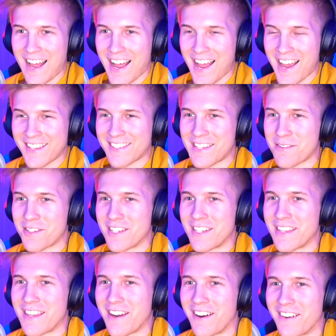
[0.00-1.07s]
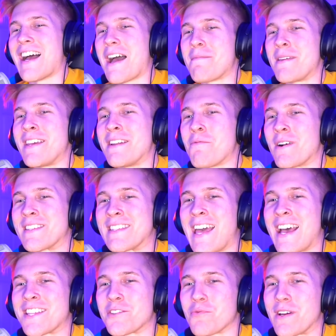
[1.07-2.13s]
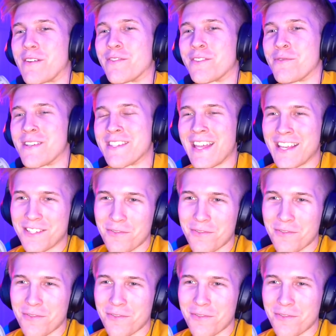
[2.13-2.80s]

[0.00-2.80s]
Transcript: I see what you did there. I mean, wasn't that swift? Wasn't that